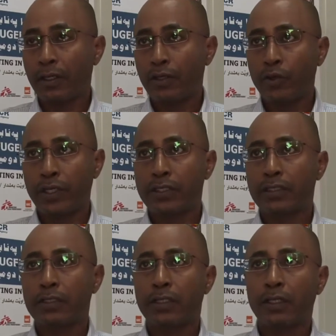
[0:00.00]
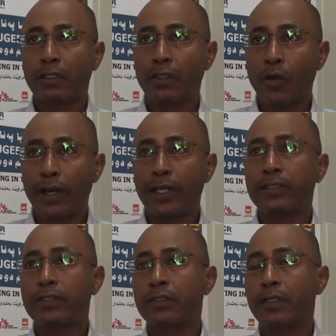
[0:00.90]
units, uh,
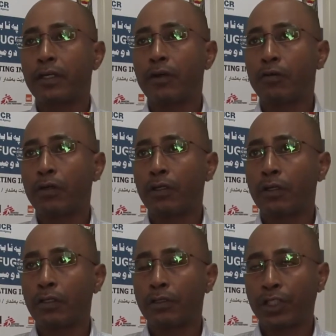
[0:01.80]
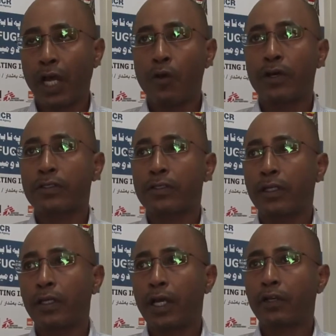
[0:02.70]
toilets, showers,
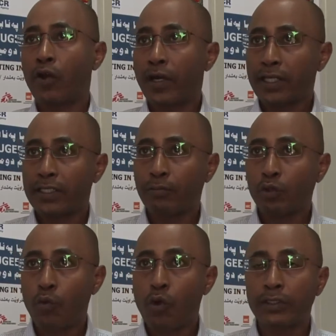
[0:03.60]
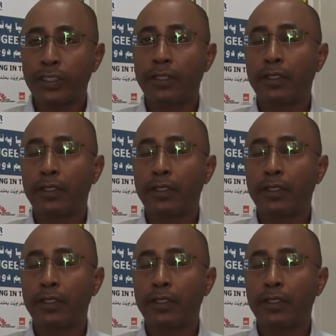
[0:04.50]
and connect them to water.